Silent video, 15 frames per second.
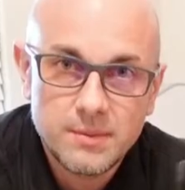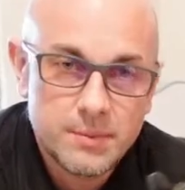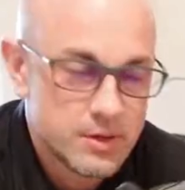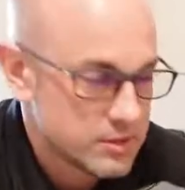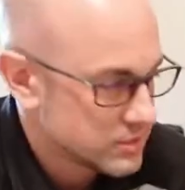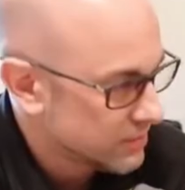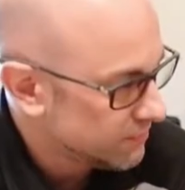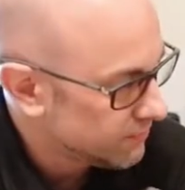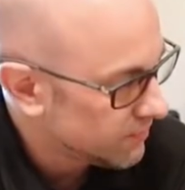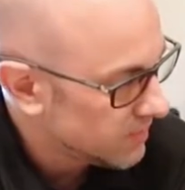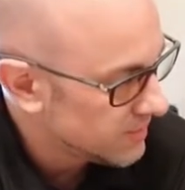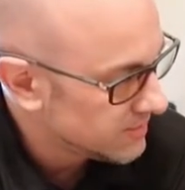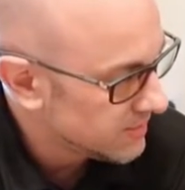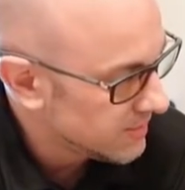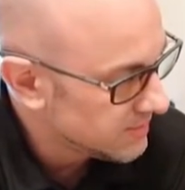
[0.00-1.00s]
because I
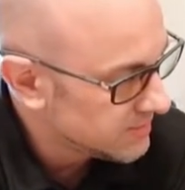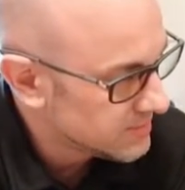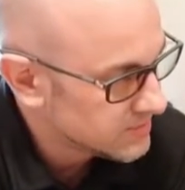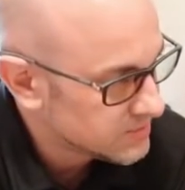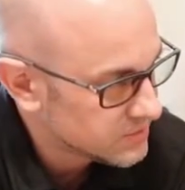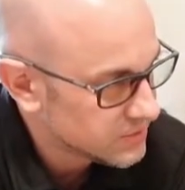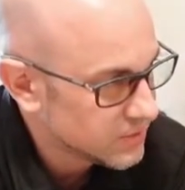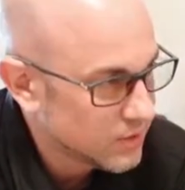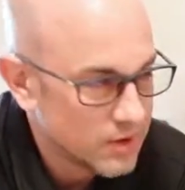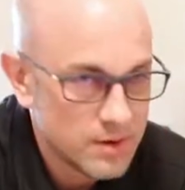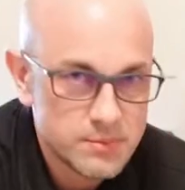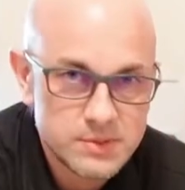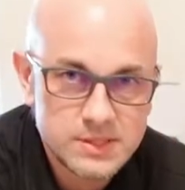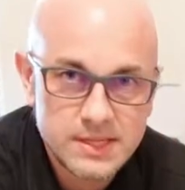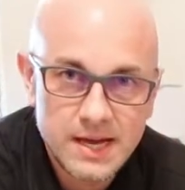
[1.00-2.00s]
find that this
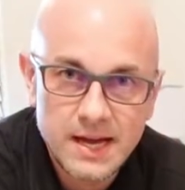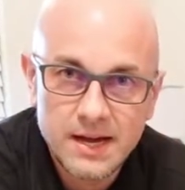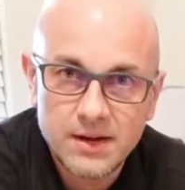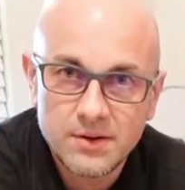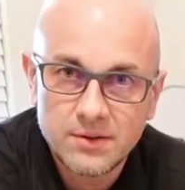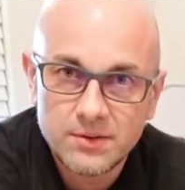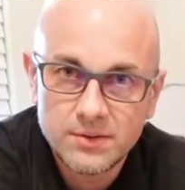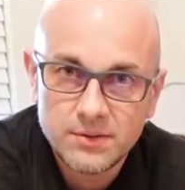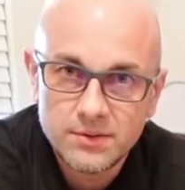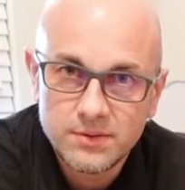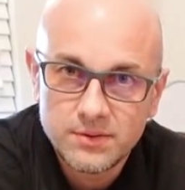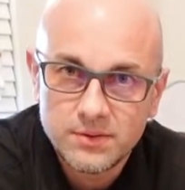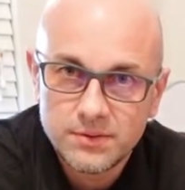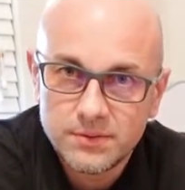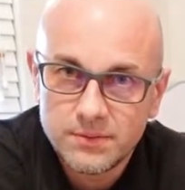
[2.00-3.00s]
calms down,
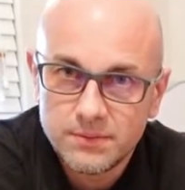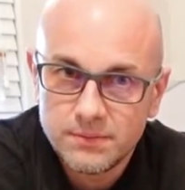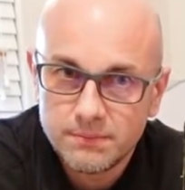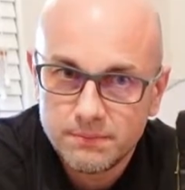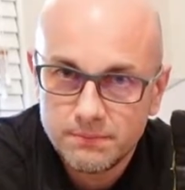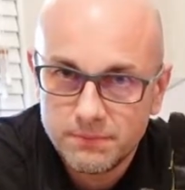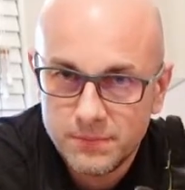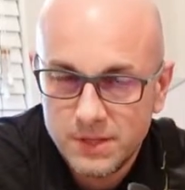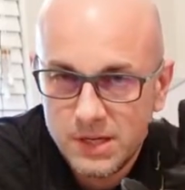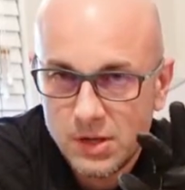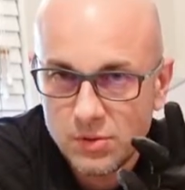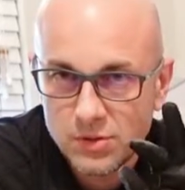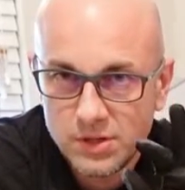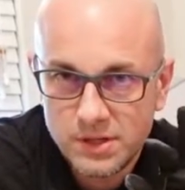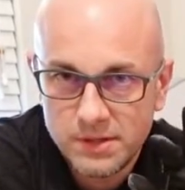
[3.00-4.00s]
you
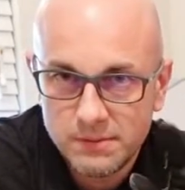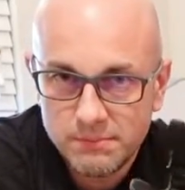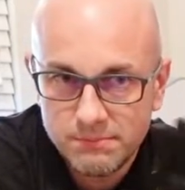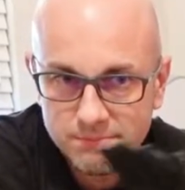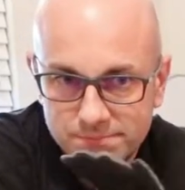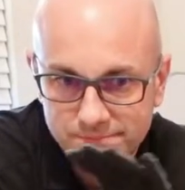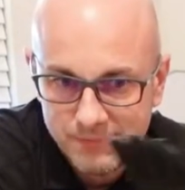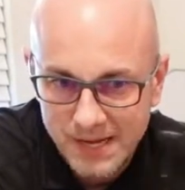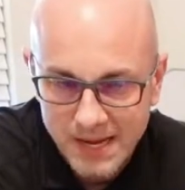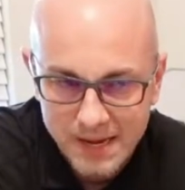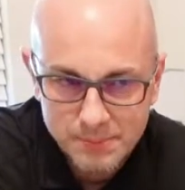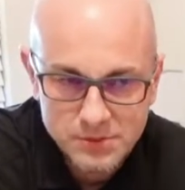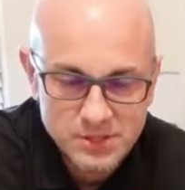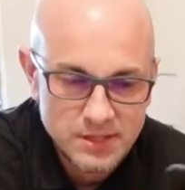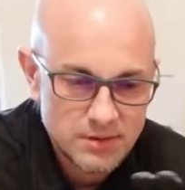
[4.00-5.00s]
know, the
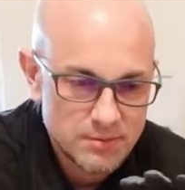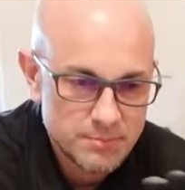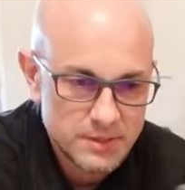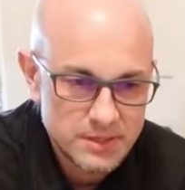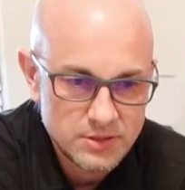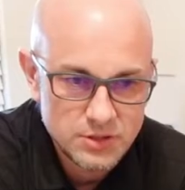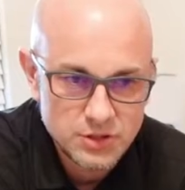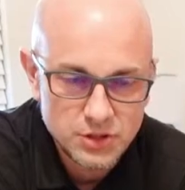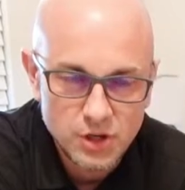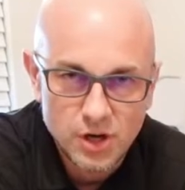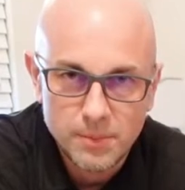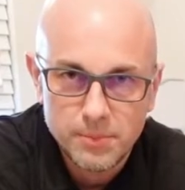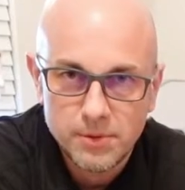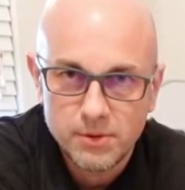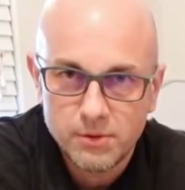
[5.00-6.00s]
amps that are a bit
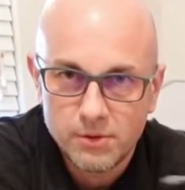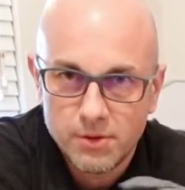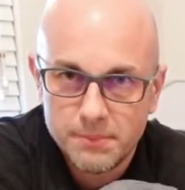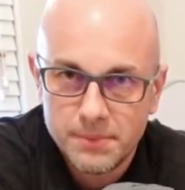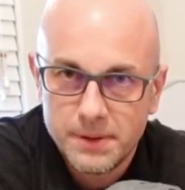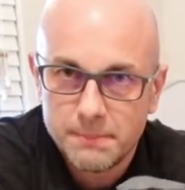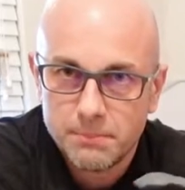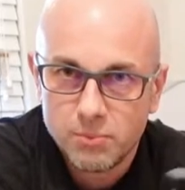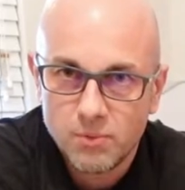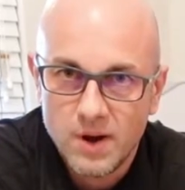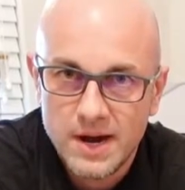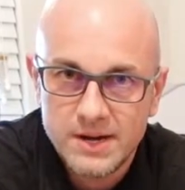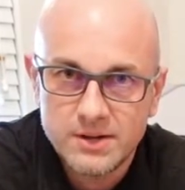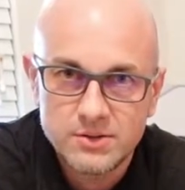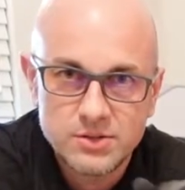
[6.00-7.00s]
sharper or a bit
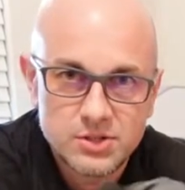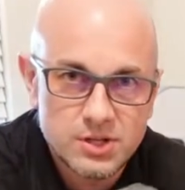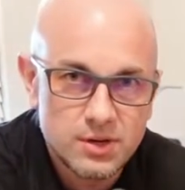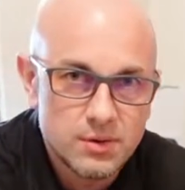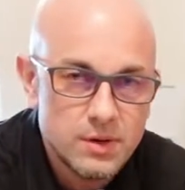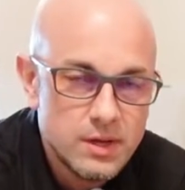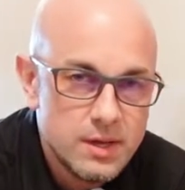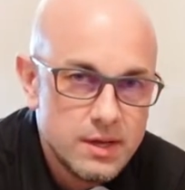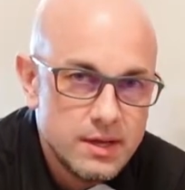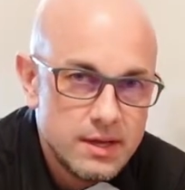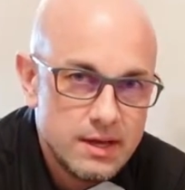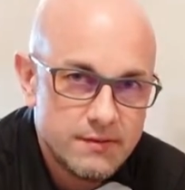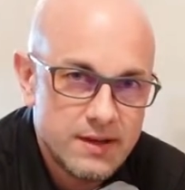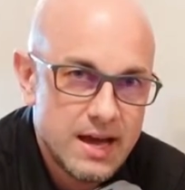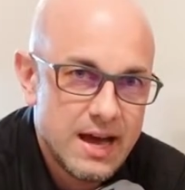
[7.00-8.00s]
brighter. So
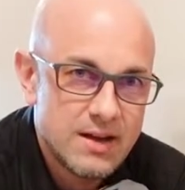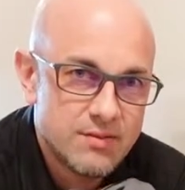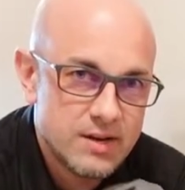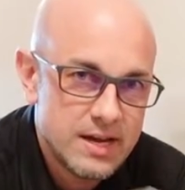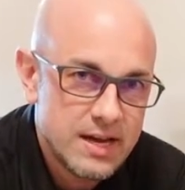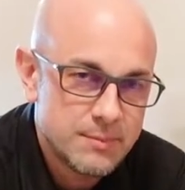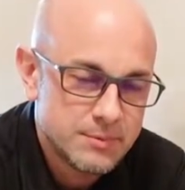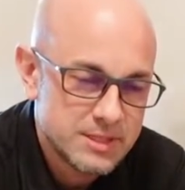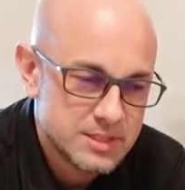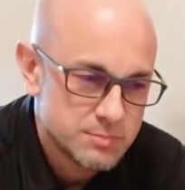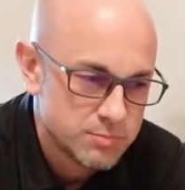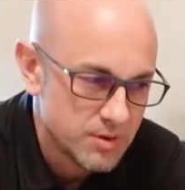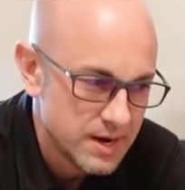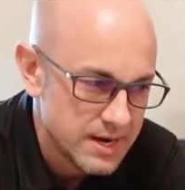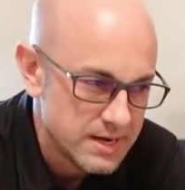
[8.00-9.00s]
if you have an amp that's
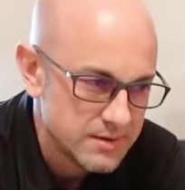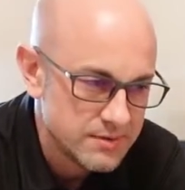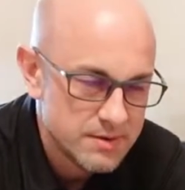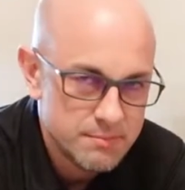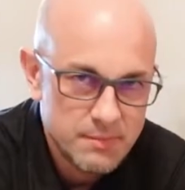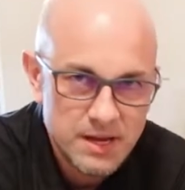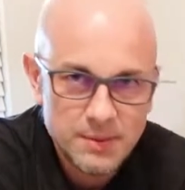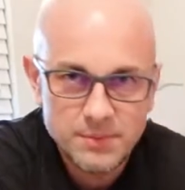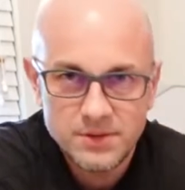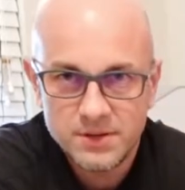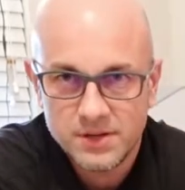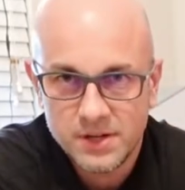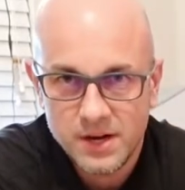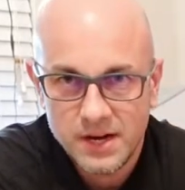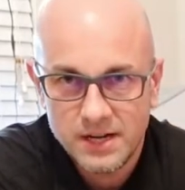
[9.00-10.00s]
brighter and maybe
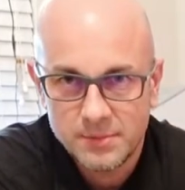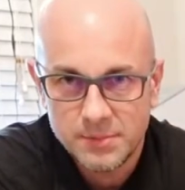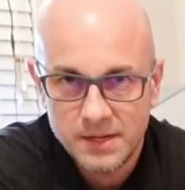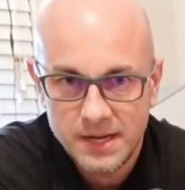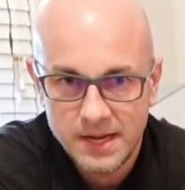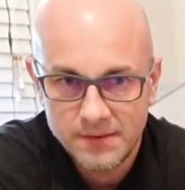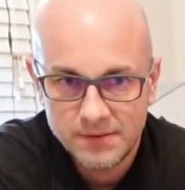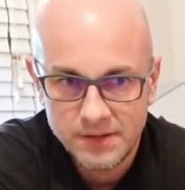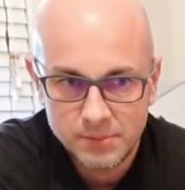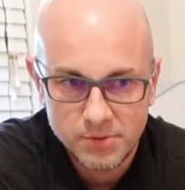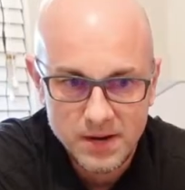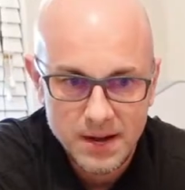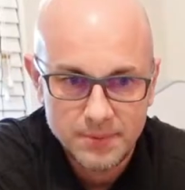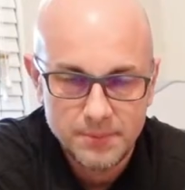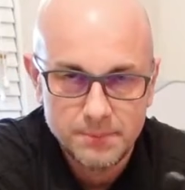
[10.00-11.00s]
you kind of been having a
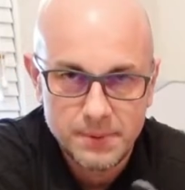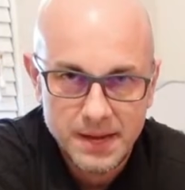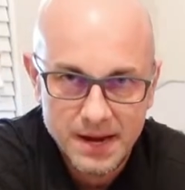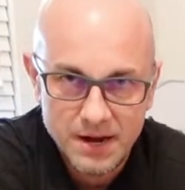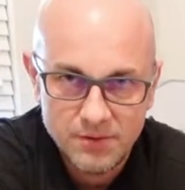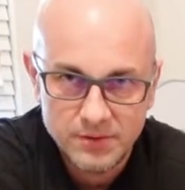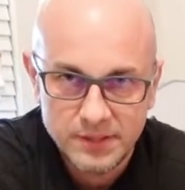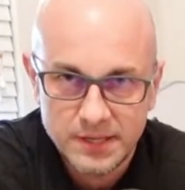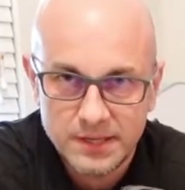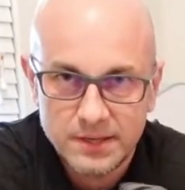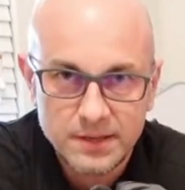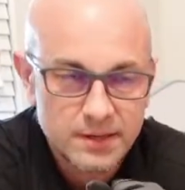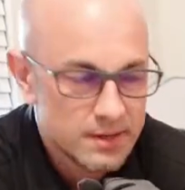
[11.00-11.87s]
problem pairing it,